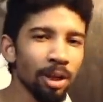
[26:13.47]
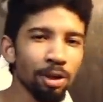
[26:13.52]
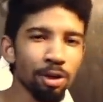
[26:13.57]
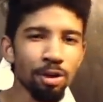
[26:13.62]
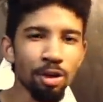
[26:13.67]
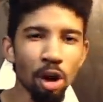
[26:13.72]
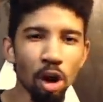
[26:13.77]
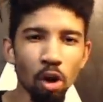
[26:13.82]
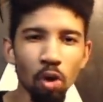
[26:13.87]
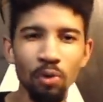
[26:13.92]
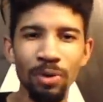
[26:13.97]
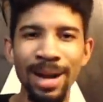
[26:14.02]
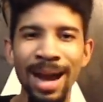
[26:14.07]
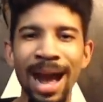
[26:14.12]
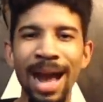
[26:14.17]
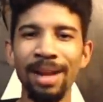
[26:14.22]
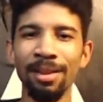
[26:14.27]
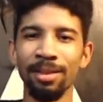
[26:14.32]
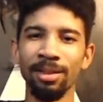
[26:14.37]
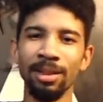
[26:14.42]
no,
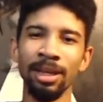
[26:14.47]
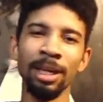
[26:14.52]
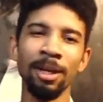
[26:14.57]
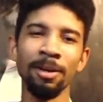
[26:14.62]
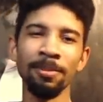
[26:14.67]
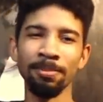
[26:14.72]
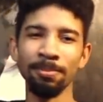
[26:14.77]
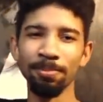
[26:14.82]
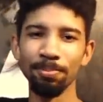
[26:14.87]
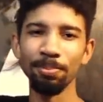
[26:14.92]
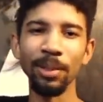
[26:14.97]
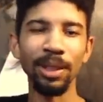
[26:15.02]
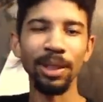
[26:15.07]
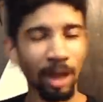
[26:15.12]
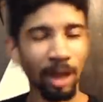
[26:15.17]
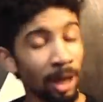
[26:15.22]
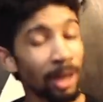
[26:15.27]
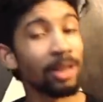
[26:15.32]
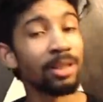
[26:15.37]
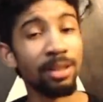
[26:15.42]
not them,
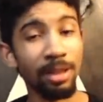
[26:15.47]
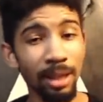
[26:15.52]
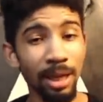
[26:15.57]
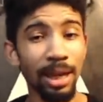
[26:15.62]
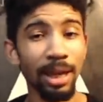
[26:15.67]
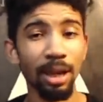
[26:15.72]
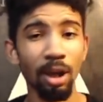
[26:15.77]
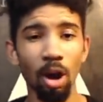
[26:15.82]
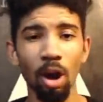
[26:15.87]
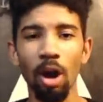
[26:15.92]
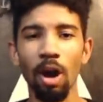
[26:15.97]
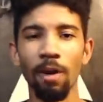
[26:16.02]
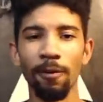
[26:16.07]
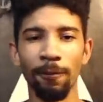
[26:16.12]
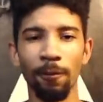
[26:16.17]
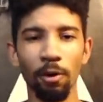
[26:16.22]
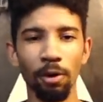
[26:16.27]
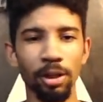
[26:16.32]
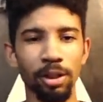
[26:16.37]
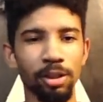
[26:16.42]
because they are
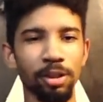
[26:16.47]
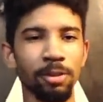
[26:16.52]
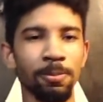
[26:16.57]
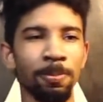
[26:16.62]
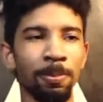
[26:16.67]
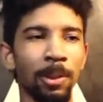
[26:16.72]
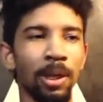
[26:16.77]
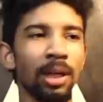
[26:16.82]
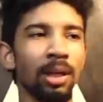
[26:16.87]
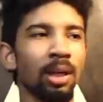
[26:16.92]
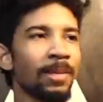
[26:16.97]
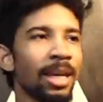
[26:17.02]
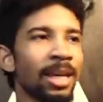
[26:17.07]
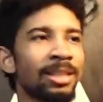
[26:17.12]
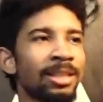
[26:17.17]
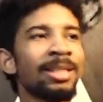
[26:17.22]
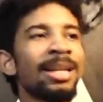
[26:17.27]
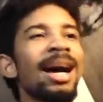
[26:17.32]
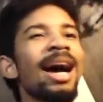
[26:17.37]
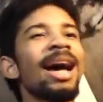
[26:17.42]
foreigners, but
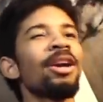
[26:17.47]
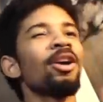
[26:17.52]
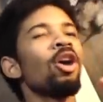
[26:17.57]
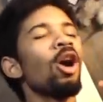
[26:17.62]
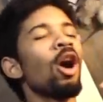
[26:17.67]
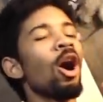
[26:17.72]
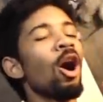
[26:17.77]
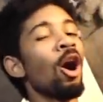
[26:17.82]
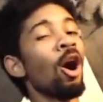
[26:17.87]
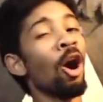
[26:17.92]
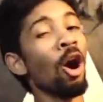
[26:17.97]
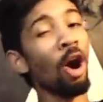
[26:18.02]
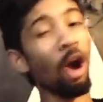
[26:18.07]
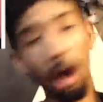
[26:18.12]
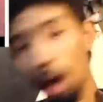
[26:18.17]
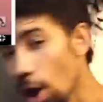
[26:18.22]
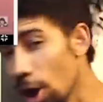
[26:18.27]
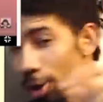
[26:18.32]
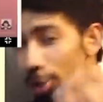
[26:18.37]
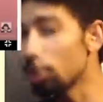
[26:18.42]
it's not a
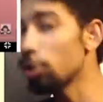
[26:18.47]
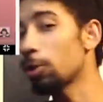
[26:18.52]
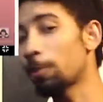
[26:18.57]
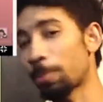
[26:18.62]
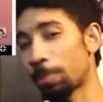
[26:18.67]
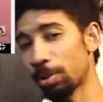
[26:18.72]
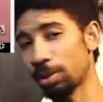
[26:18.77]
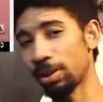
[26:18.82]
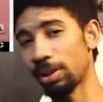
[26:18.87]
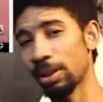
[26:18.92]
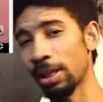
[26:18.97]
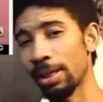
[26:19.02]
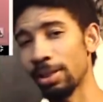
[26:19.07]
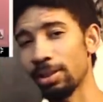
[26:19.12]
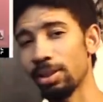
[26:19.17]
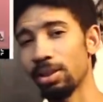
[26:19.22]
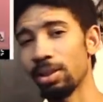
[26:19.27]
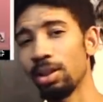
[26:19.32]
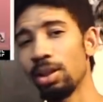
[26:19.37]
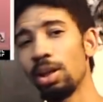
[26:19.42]
hundred
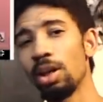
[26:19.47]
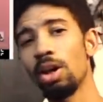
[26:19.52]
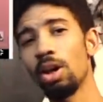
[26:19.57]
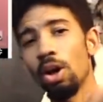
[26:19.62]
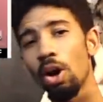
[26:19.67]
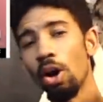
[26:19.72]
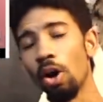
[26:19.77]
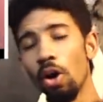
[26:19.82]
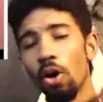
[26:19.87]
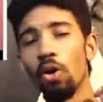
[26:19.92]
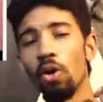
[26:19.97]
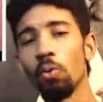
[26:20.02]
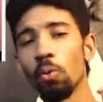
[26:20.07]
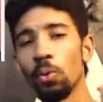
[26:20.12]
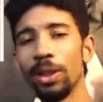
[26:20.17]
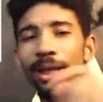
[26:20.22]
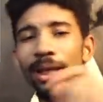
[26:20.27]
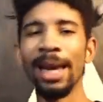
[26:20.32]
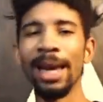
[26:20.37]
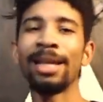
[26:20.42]
percent, oh,
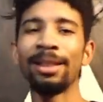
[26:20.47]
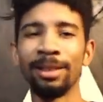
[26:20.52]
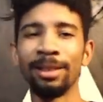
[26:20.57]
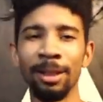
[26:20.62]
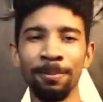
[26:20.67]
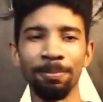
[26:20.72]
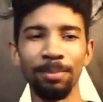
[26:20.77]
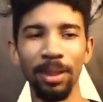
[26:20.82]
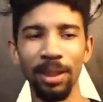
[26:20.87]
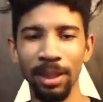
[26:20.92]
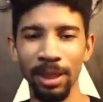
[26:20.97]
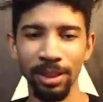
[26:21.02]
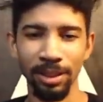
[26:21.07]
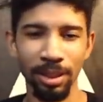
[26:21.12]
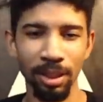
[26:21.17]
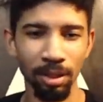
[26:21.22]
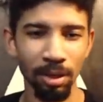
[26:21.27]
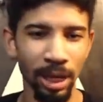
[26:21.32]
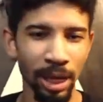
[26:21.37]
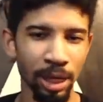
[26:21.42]
we hate them because
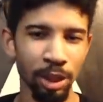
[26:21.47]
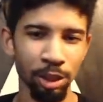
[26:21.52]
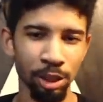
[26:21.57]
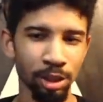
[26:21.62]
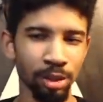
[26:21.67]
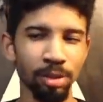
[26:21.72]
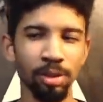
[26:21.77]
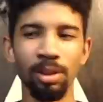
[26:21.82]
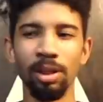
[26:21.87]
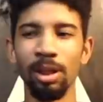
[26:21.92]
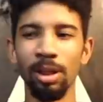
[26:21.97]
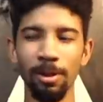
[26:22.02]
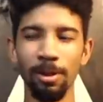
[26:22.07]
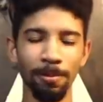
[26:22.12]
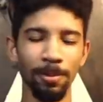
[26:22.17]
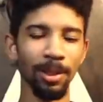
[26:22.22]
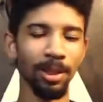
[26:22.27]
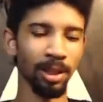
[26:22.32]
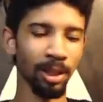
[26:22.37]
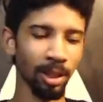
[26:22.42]
they're Asian.
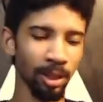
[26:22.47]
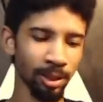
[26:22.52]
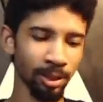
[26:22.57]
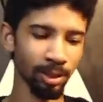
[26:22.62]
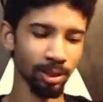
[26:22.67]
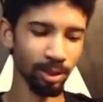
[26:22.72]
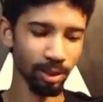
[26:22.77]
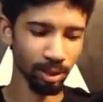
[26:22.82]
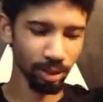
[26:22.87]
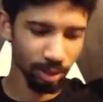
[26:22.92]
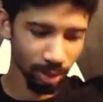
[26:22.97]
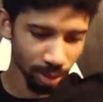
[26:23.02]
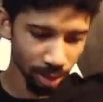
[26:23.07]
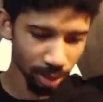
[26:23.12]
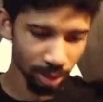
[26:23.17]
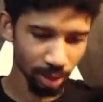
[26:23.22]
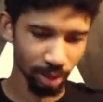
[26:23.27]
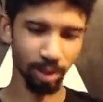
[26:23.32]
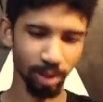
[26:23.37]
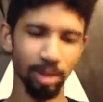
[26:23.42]
Because,
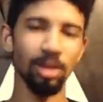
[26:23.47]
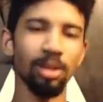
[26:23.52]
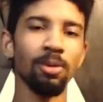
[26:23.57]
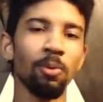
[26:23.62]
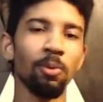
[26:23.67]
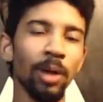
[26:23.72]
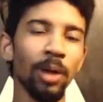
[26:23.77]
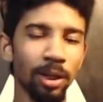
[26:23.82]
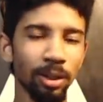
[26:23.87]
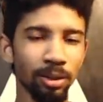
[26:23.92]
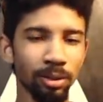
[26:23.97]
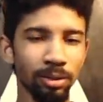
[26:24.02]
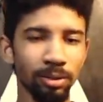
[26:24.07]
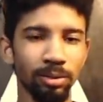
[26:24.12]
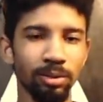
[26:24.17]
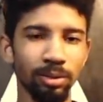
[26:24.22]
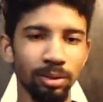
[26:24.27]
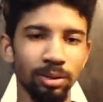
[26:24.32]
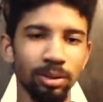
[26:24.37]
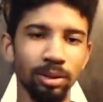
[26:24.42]
well,
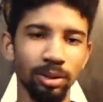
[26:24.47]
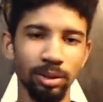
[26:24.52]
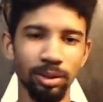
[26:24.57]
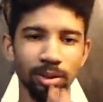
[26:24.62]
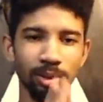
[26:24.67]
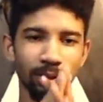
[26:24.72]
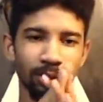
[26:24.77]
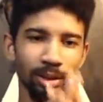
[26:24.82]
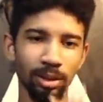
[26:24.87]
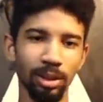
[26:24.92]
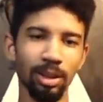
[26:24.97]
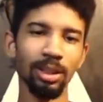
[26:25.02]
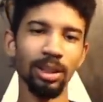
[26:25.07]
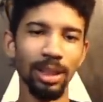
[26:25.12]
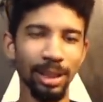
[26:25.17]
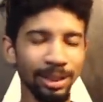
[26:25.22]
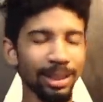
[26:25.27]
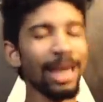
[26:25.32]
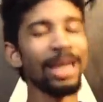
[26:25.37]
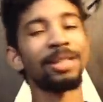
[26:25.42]

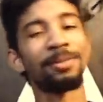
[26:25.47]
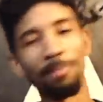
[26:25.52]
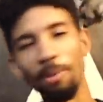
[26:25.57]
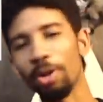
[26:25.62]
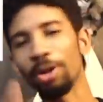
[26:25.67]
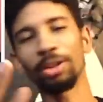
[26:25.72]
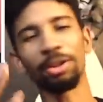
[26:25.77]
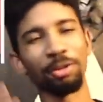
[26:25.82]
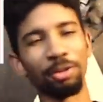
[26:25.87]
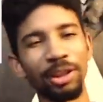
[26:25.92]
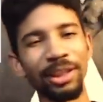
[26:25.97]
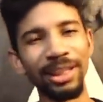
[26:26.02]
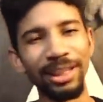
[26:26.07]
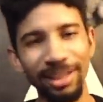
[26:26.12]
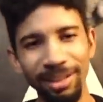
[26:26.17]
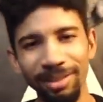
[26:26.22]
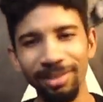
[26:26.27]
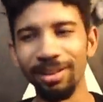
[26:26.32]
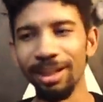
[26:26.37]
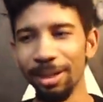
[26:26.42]
it's, it's more
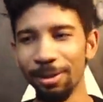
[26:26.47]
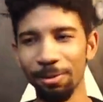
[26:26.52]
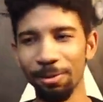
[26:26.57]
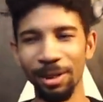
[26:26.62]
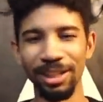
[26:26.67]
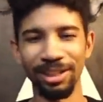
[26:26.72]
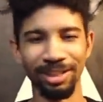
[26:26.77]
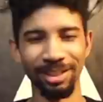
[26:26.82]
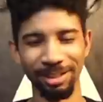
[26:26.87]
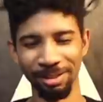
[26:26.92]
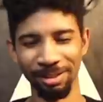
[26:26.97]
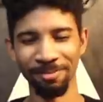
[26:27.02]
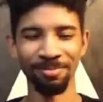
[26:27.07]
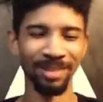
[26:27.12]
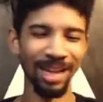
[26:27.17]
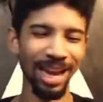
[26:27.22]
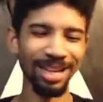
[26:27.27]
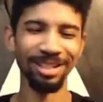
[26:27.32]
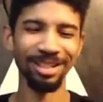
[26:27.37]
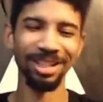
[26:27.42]
greed than racism. That